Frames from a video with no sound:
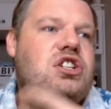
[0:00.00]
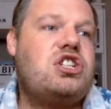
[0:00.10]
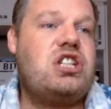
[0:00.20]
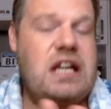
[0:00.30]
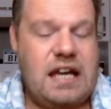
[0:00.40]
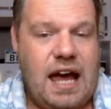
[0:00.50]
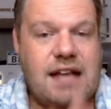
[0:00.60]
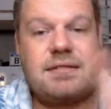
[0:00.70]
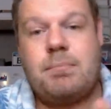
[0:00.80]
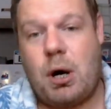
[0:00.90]
she
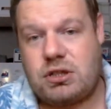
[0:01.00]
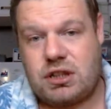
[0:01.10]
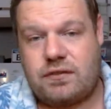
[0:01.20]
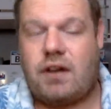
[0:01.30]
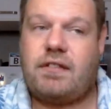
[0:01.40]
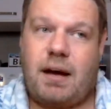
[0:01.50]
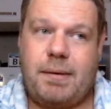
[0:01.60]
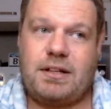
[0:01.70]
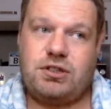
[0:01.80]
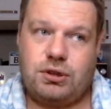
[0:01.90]
has a motive of
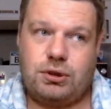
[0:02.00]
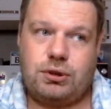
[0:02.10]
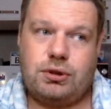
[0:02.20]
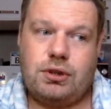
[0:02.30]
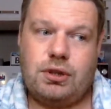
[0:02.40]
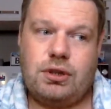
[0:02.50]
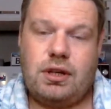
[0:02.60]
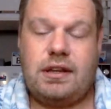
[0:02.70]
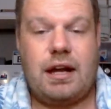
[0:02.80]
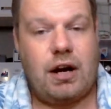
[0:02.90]
coming to
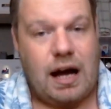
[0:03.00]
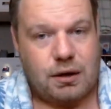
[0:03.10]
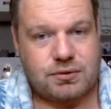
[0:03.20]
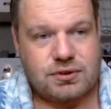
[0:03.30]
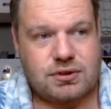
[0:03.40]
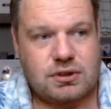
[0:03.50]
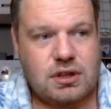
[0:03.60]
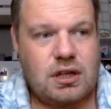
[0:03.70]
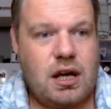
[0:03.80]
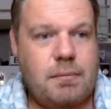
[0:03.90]
their house
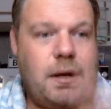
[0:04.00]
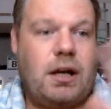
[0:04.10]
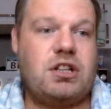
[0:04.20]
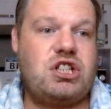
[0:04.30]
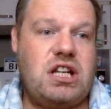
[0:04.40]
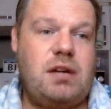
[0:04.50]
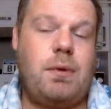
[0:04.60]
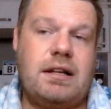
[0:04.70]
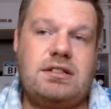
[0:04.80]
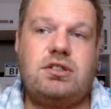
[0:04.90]
because she
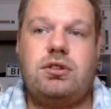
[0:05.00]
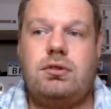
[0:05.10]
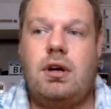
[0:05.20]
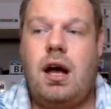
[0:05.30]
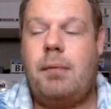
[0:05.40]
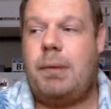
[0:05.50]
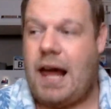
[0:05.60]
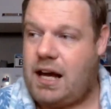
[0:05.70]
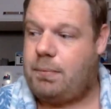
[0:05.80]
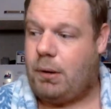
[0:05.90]
wants to,
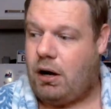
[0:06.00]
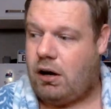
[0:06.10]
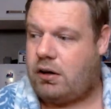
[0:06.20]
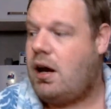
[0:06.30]
Blake Bard,